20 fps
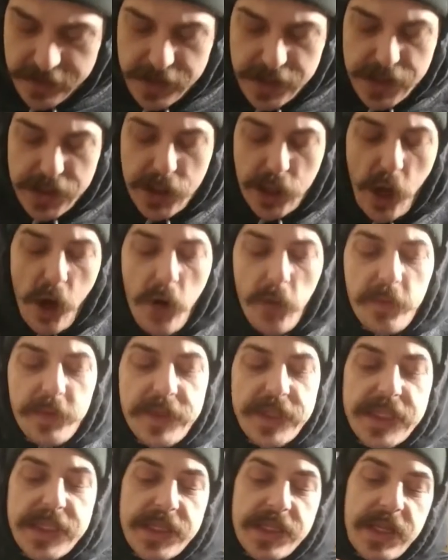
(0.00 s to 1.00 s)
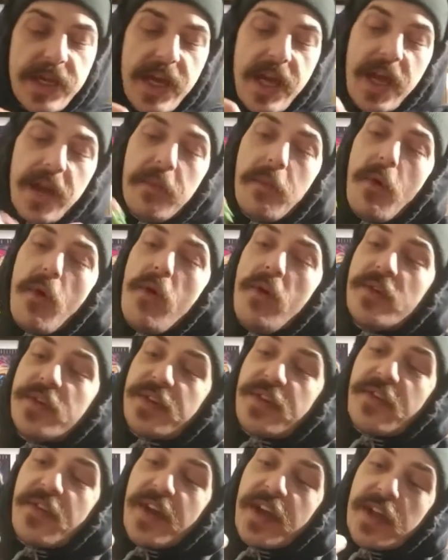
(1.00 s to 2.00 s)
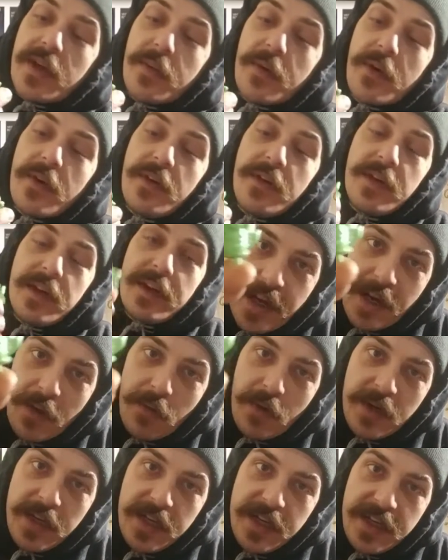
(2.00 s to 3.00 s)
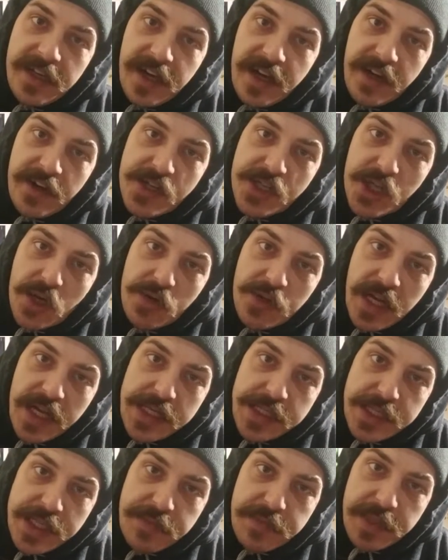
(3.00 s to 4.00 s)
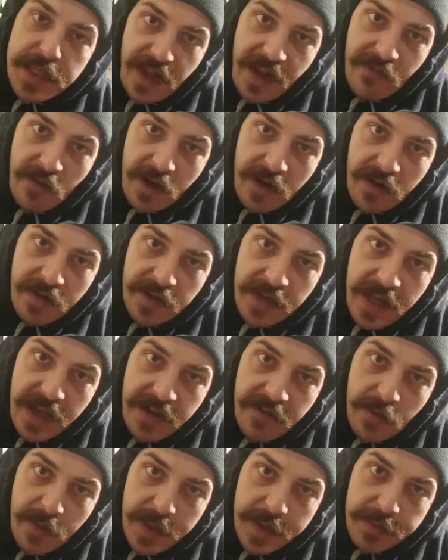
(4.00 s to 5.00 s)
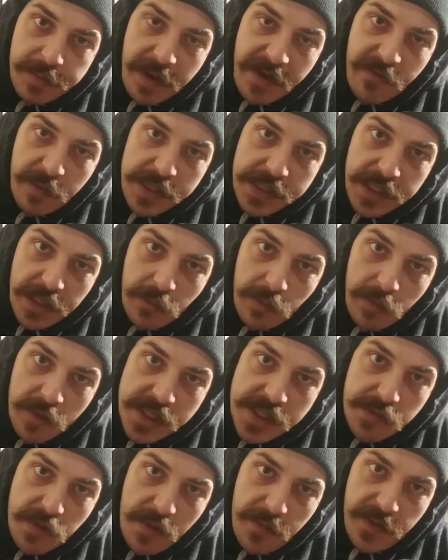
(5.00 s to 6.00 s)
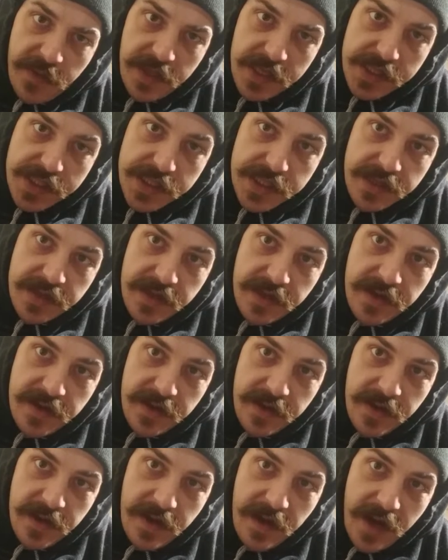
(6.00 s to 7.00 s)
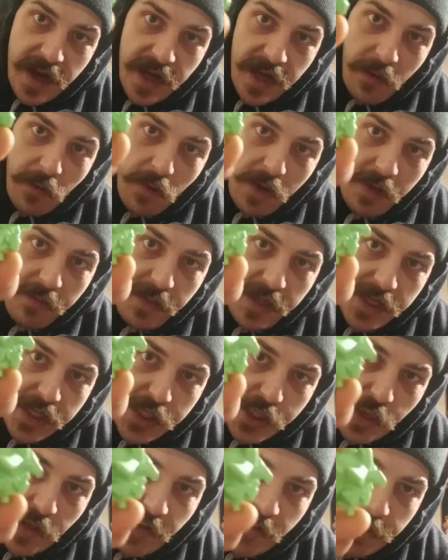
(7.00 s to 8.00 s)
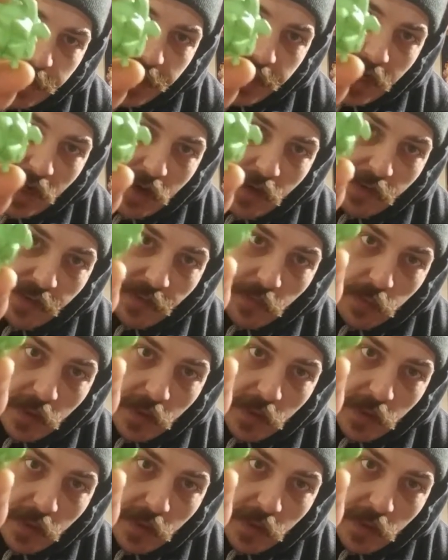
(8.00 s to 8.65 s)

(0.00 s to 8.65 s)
sculpts and molds available, and I wanted to kind of showcase this. Every now and then everybody's like, we want Swampthings. And I want to make sure that everybody knows